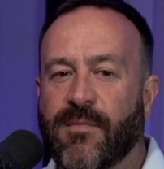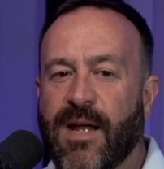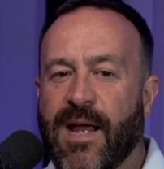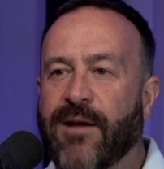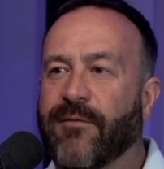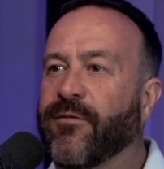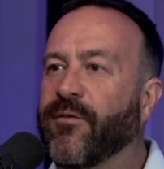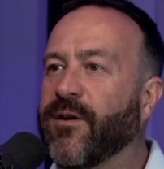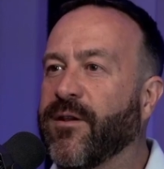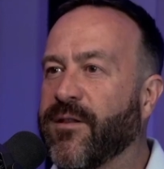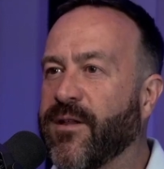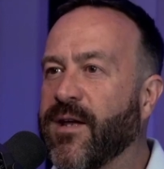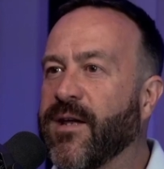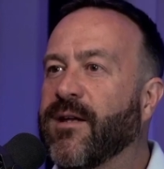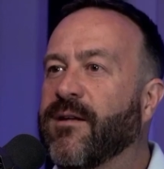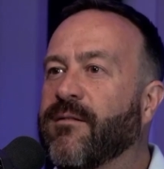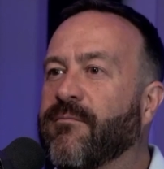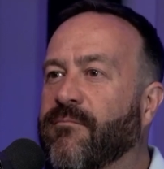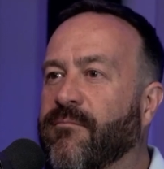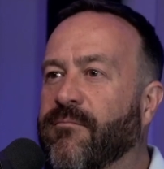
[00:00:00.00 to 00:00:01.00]

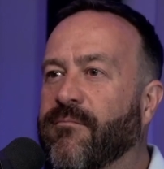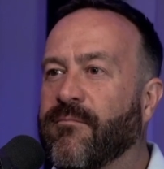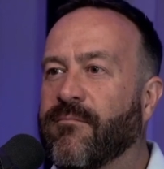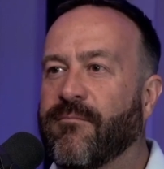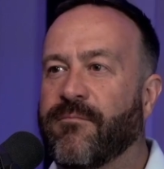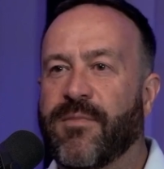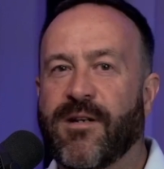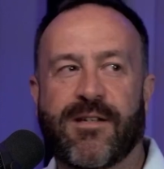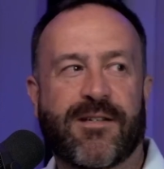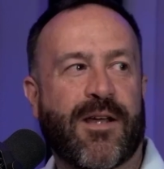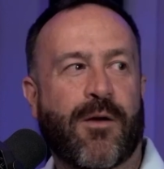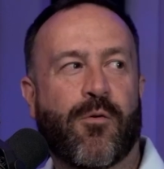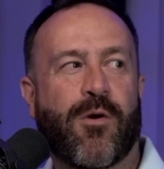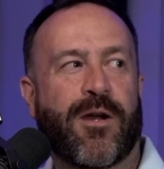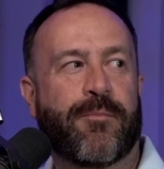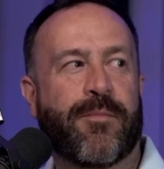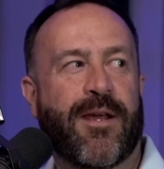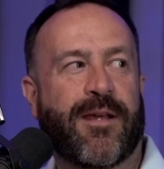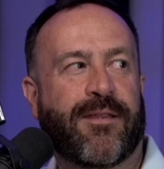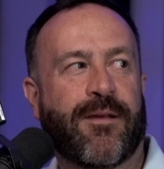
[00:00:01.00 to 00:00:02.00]
everything because I
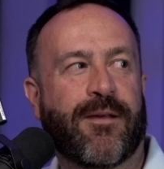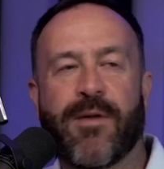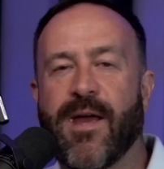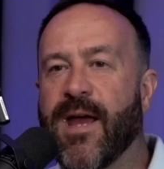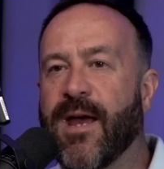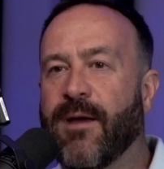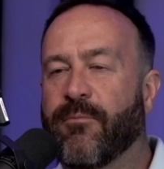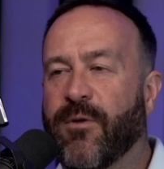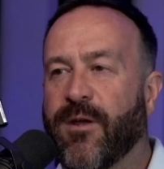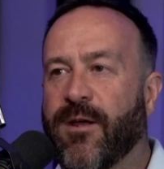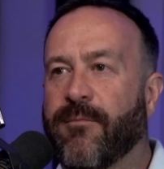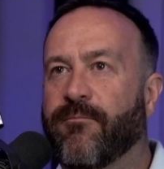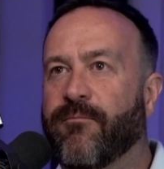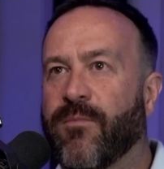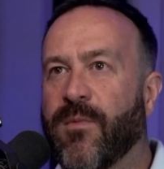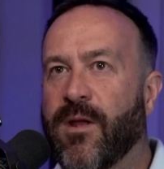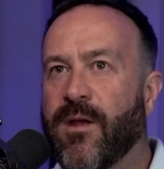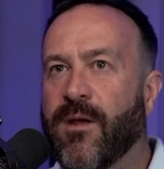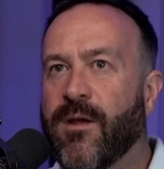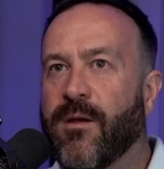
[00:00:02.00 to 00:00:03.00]
want to make them happy.
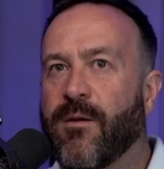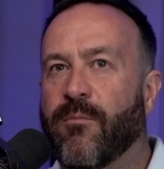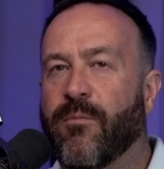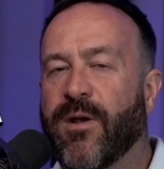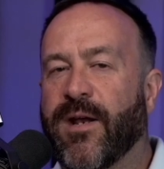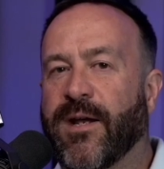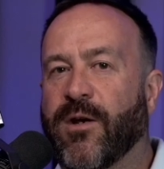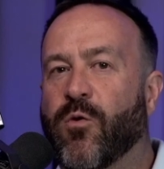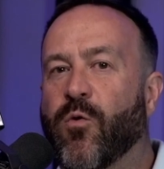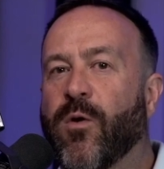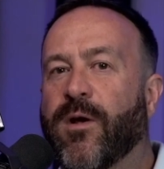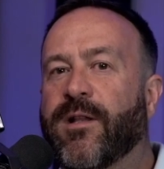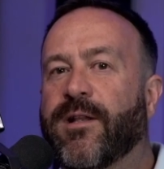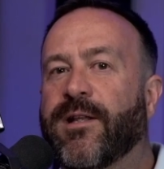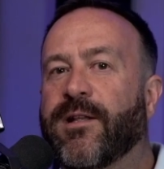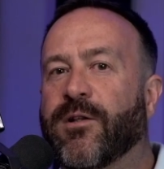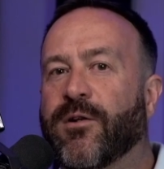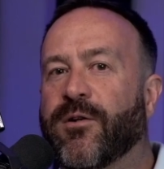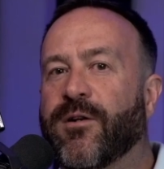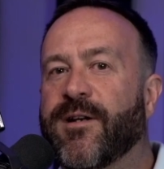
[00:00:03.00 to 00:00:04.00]
But I
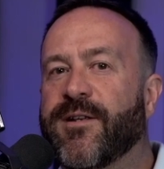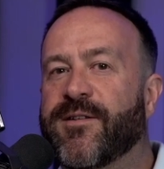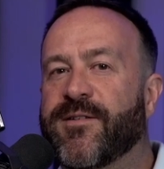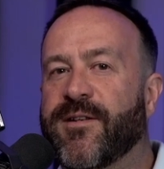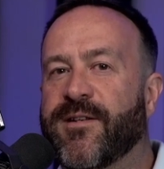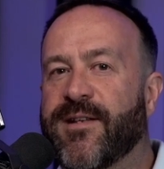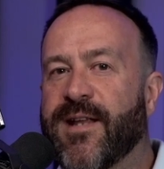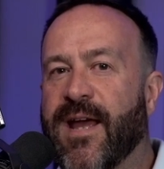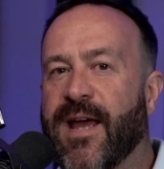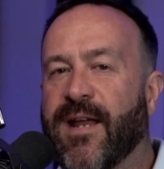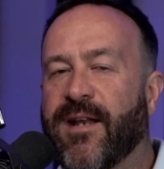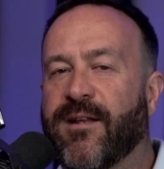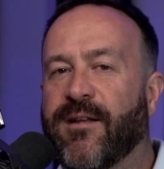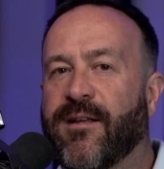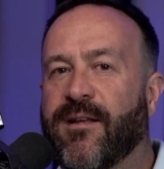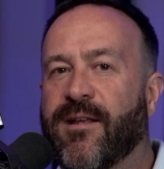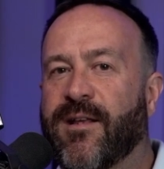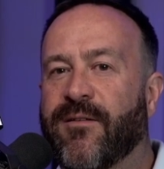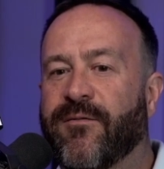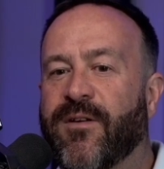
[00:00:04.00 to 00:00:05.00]
quickly learned as a dad,
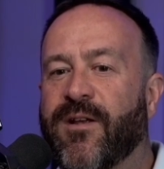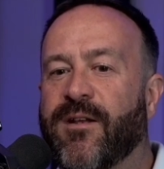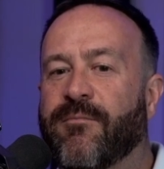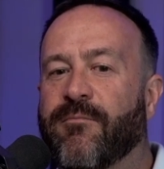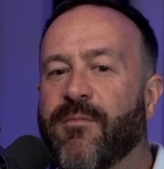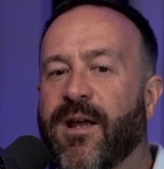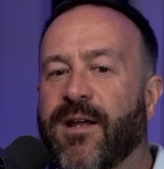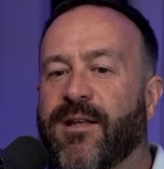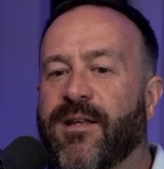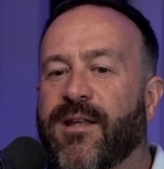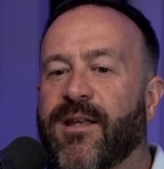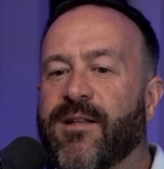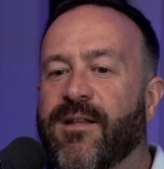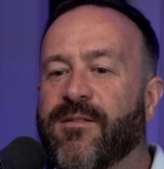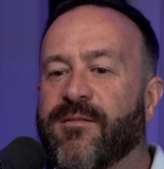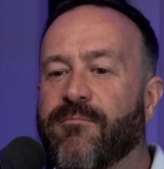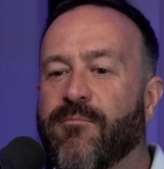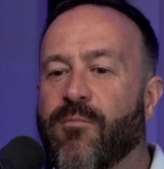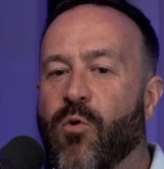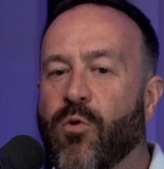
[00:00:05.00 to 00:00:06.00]
giving my
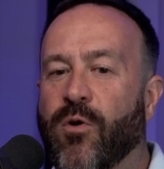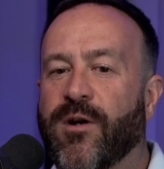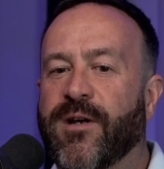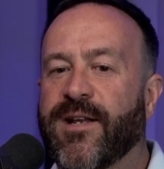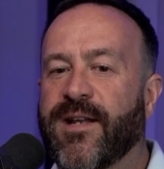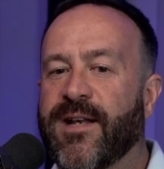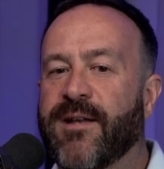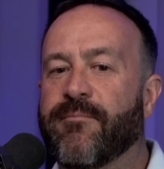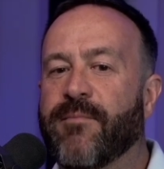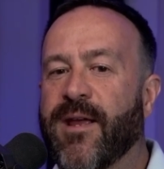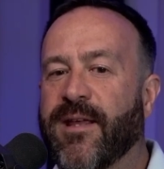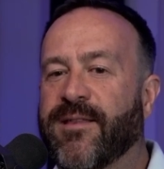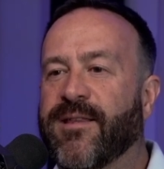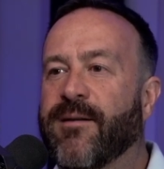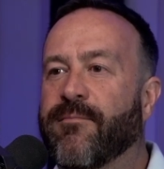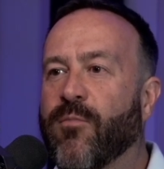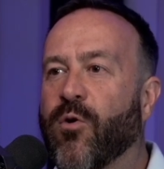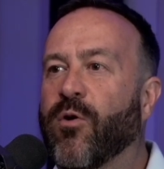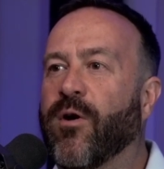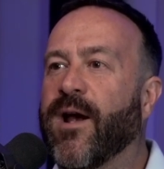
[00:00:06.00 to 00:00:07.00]
kids more didn't make
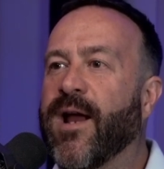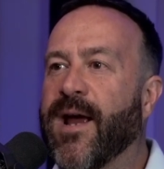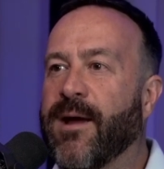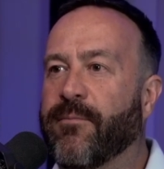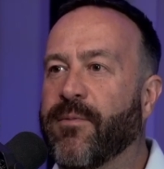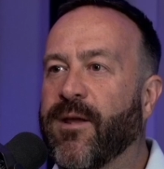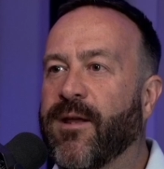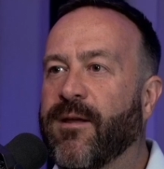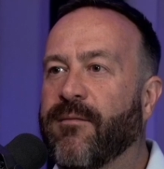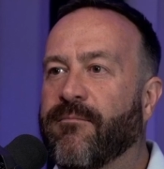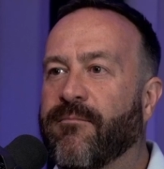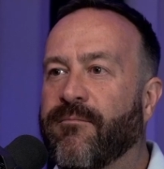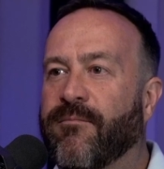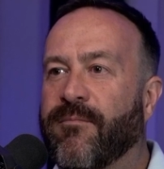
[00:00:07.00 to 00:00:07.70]
them more happy.